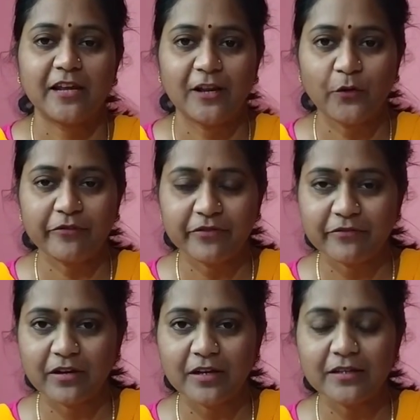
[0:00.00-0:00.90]
Hello
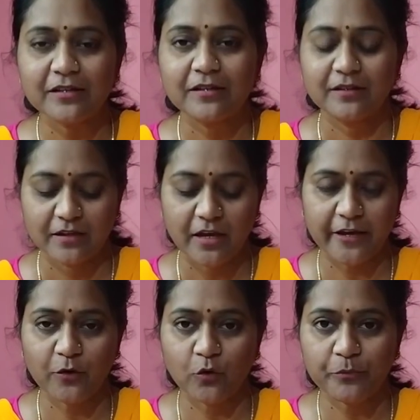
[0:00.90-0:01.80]
everyone,
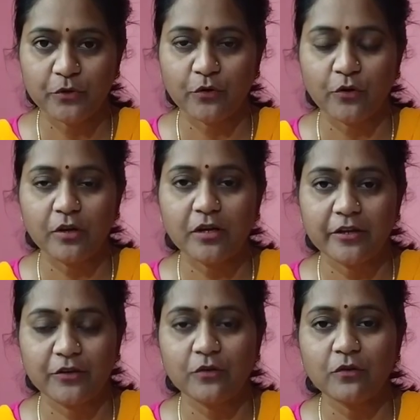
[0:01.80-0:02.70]
I hope you all
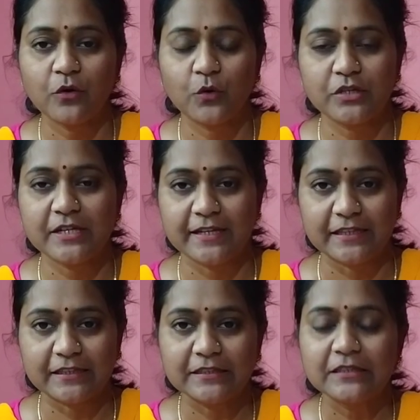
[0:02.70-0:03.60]
in your good
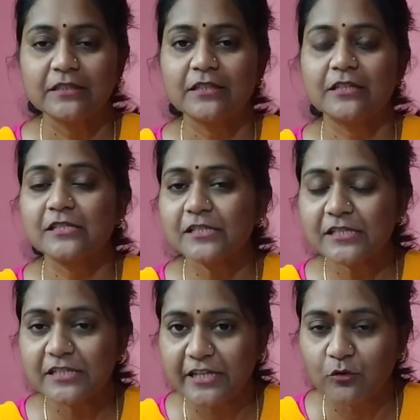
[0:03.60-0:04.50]
health. This
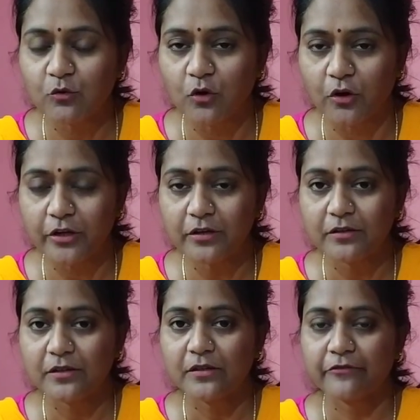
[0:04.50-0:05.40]
is Neelu Gaur
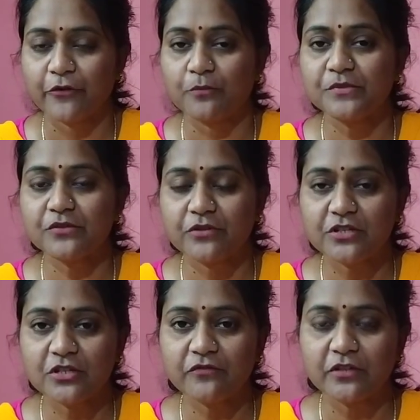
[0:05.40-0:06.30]
from
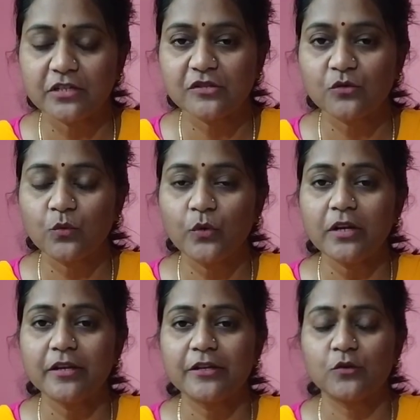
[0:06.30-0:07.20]
Srishti World
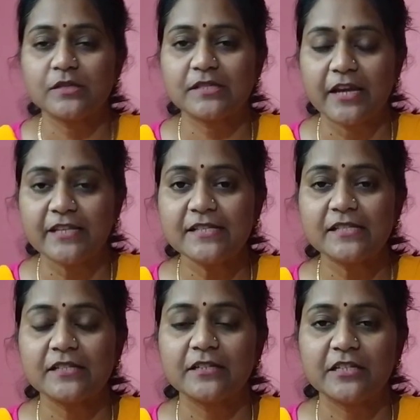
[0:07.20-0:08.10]
School, your
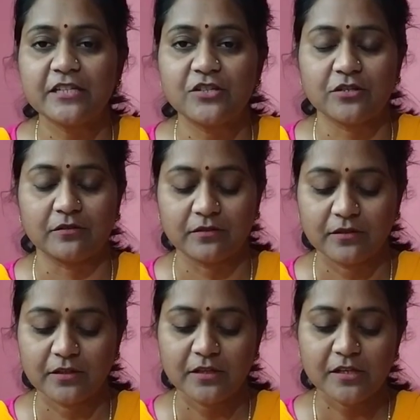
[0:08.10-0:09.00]
science teacher.
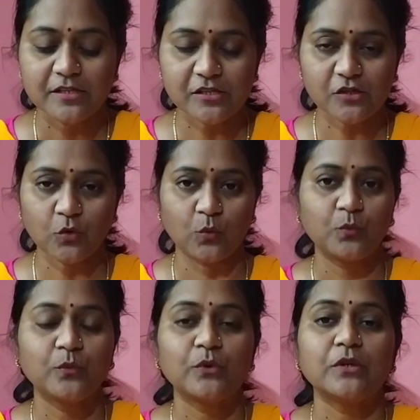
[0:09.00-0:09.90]

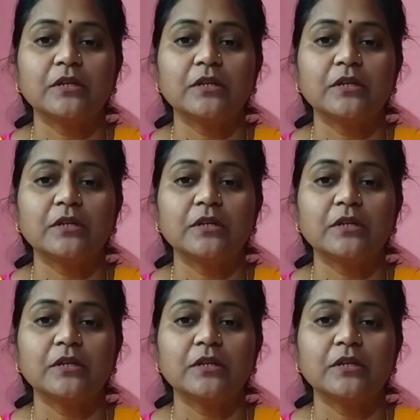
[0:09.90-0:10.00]
So,